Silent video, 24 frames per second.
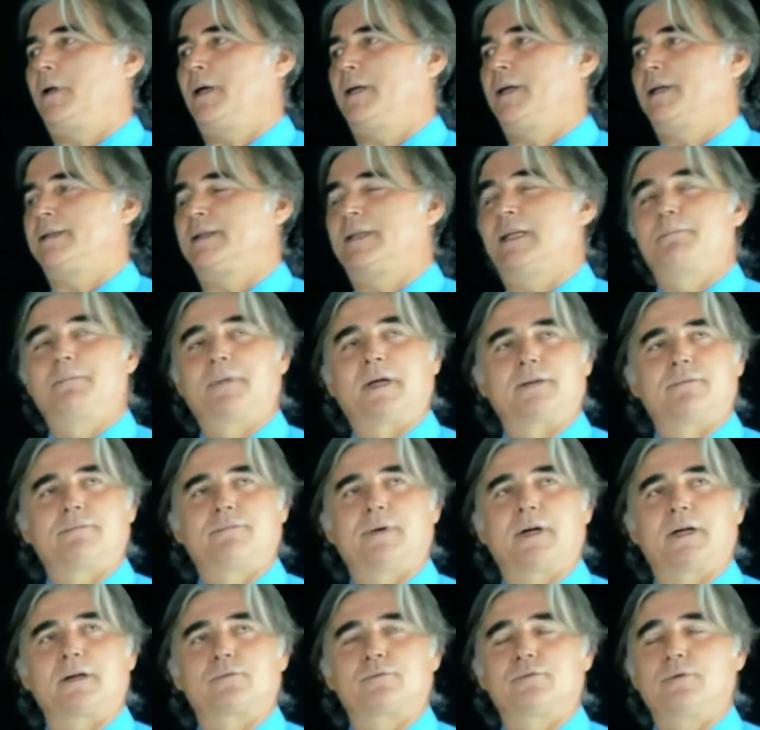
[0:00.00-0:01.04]
and demand
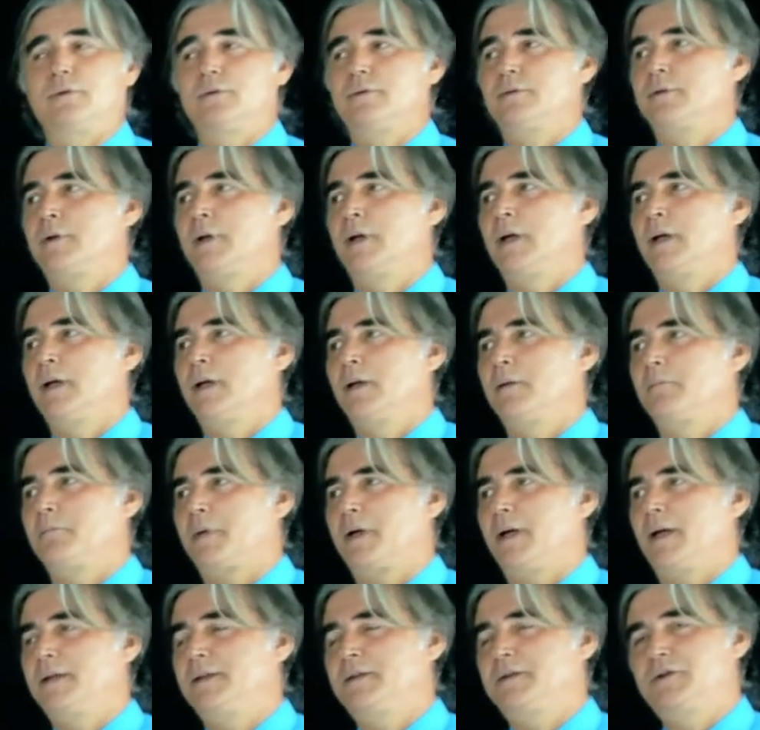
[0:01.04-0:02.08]
factors.
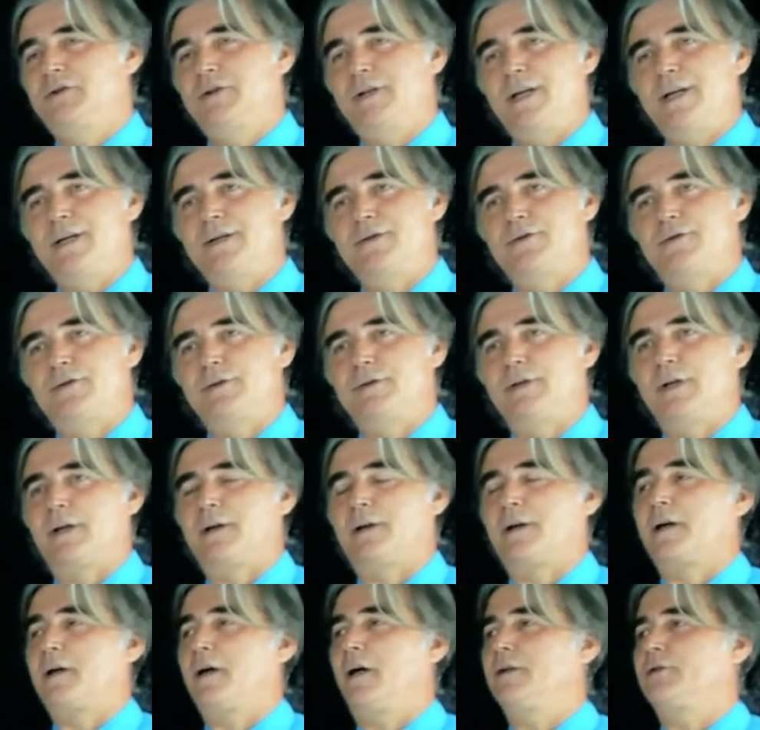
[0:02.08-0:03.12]
Price change in
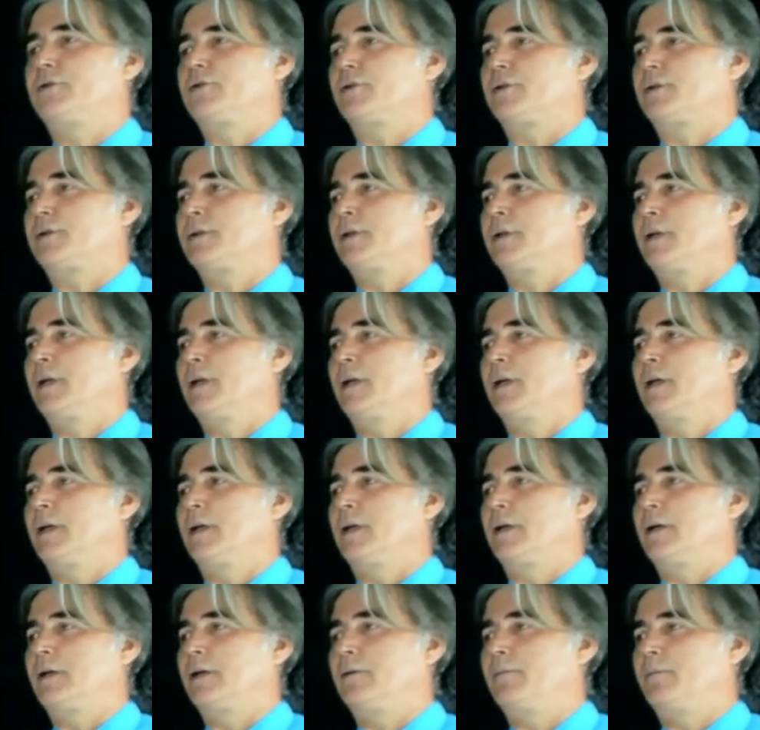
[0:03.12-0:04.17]
agriculture
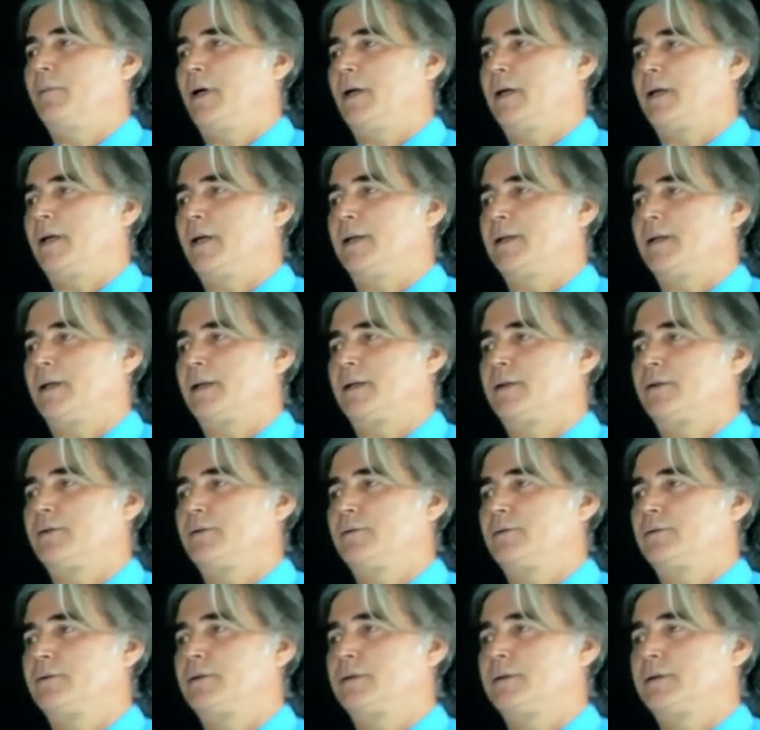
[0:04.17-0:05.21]
market are
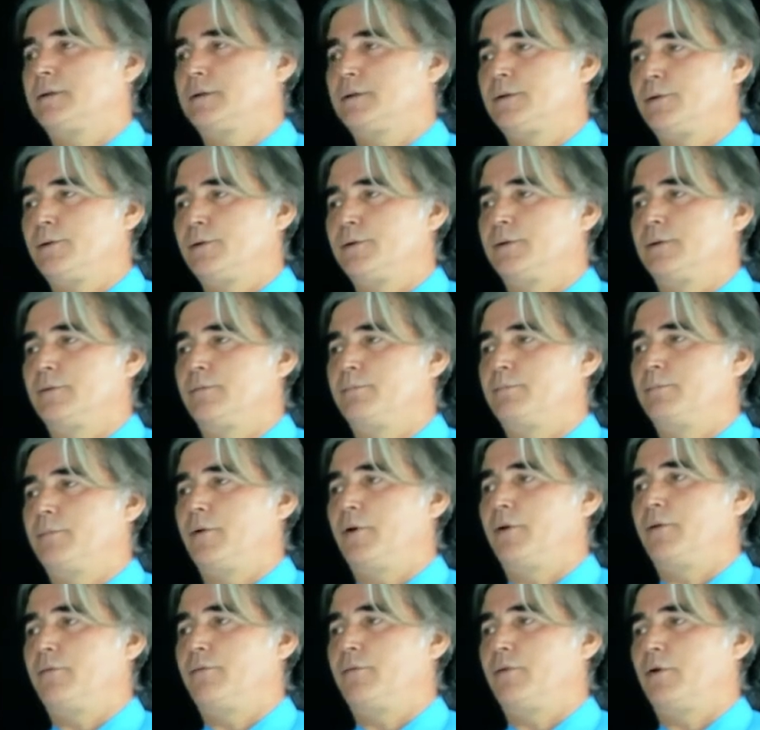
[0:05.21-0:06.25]
serial
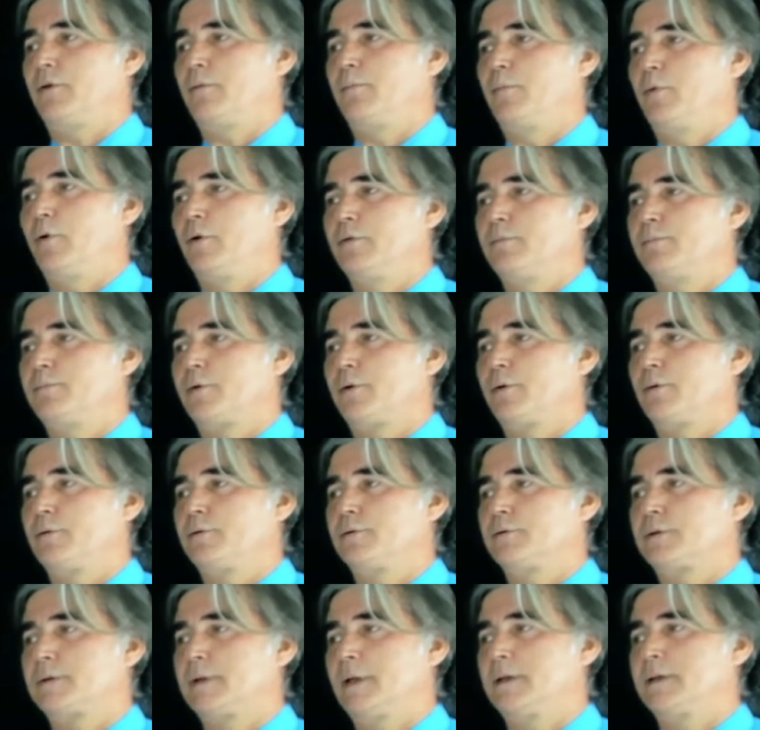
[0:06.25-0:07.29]
for both
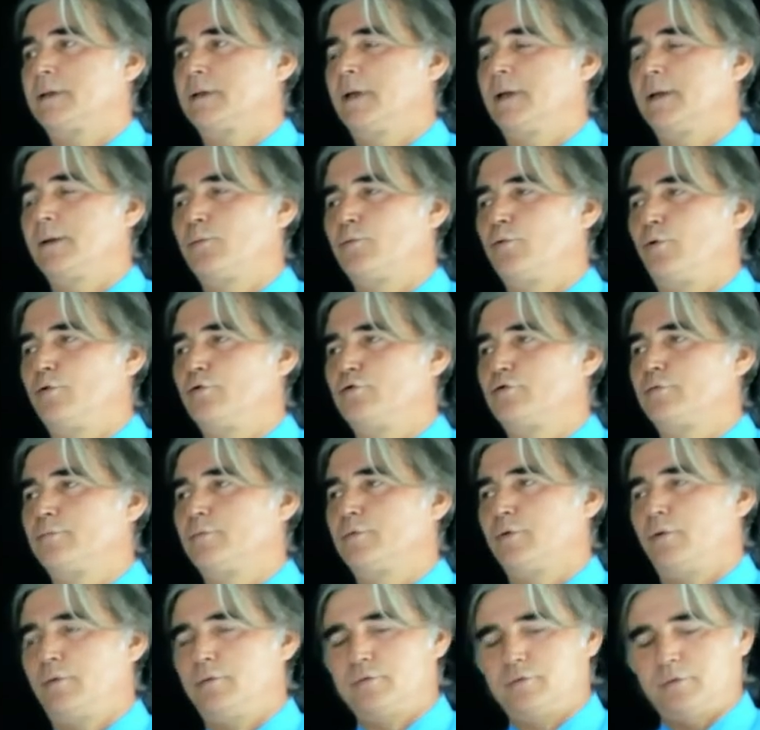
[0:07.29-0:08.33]
producer and consumer.
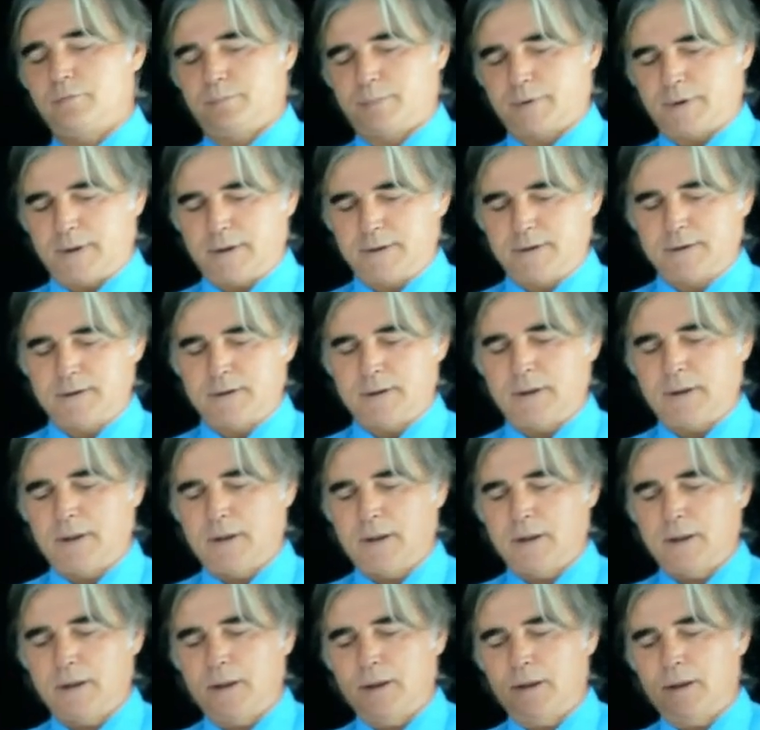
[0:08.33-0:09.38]
Also price
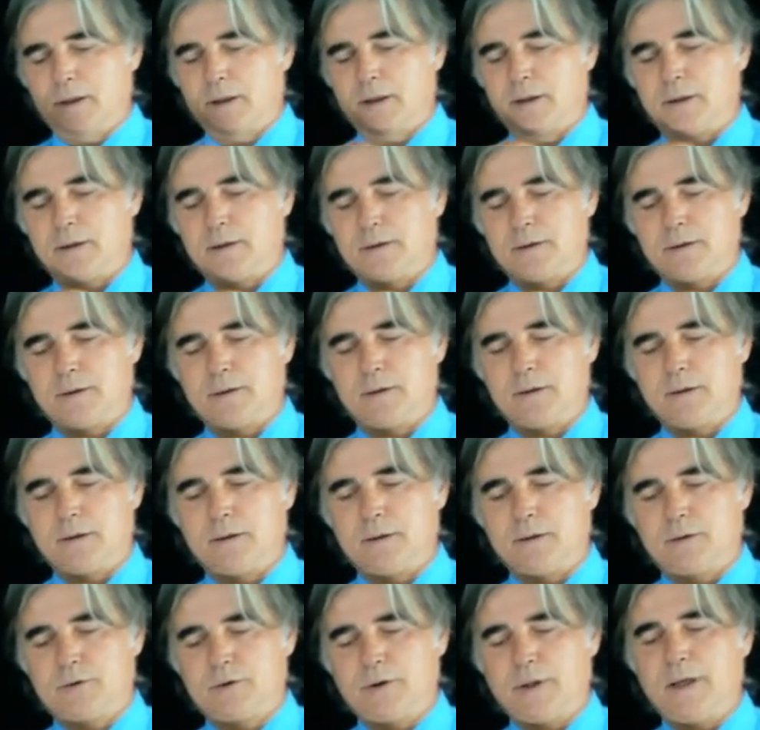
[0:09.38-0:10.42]

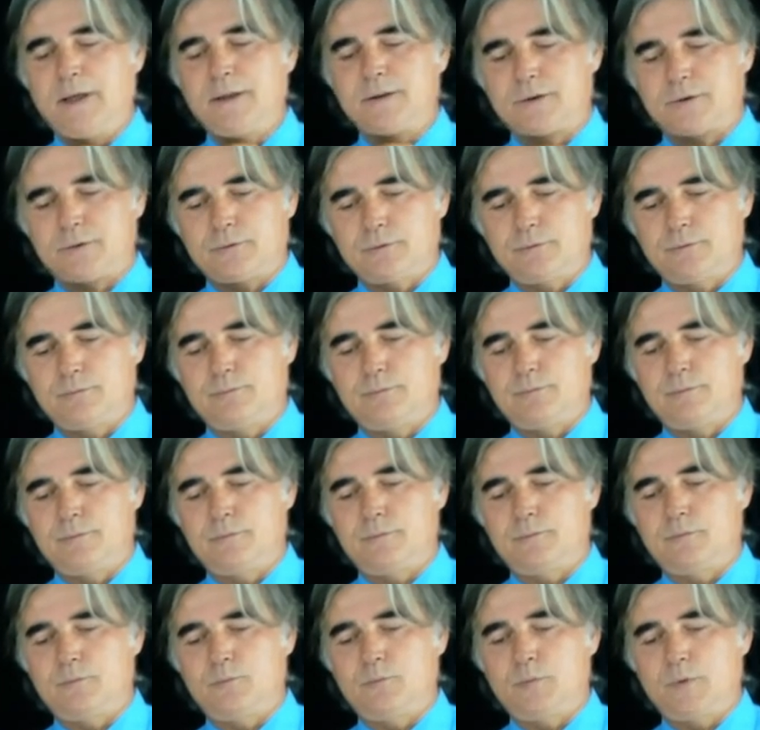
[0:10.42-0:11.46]
change
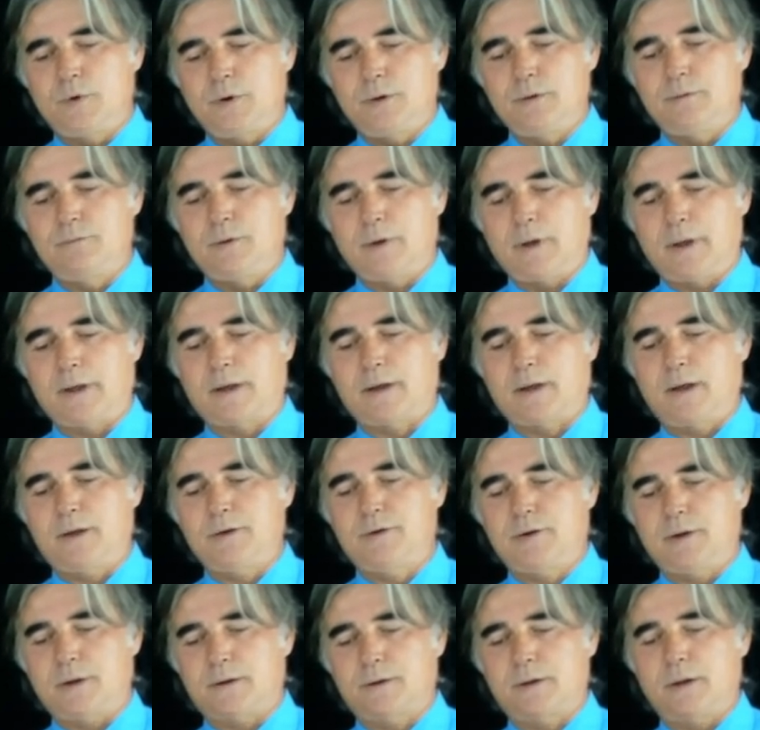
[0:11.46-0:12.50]
in
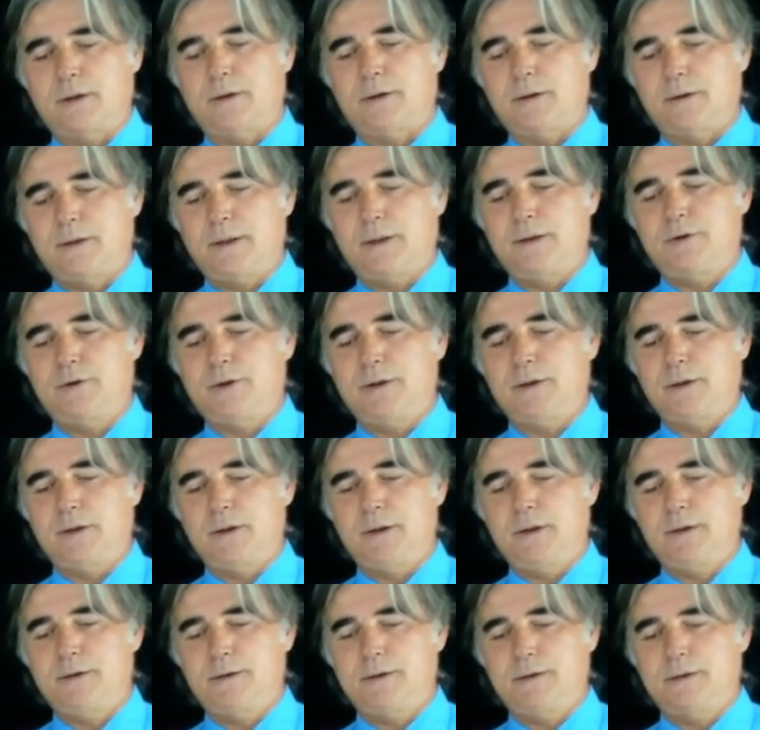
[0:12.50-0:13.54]
agriculture
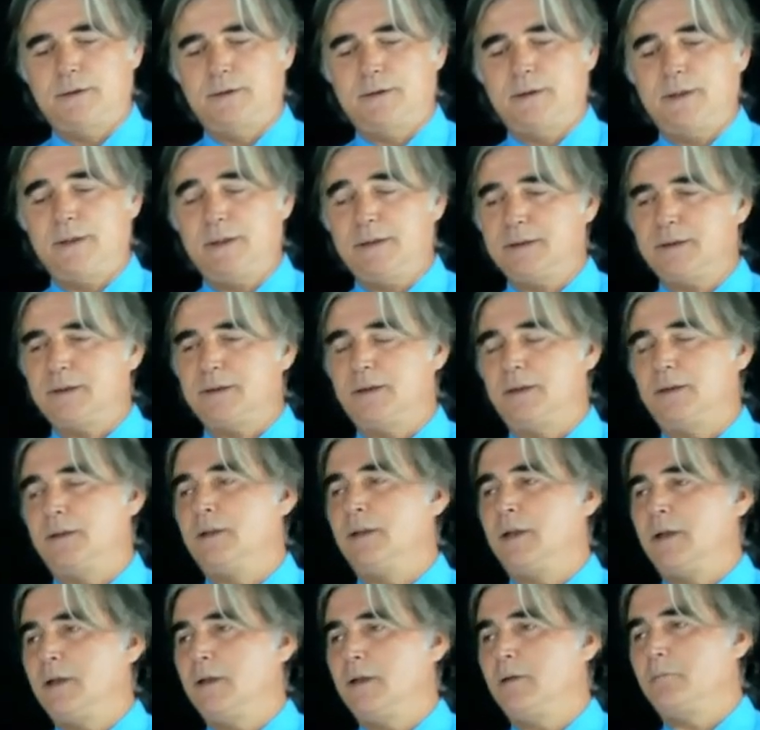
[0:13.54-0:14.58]
generally seasonal
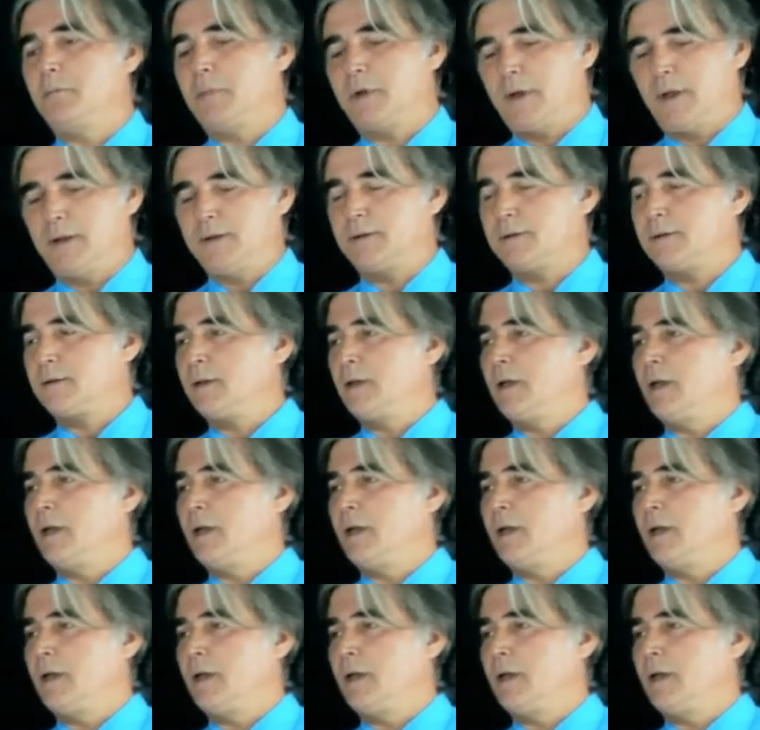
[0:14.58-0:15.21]
price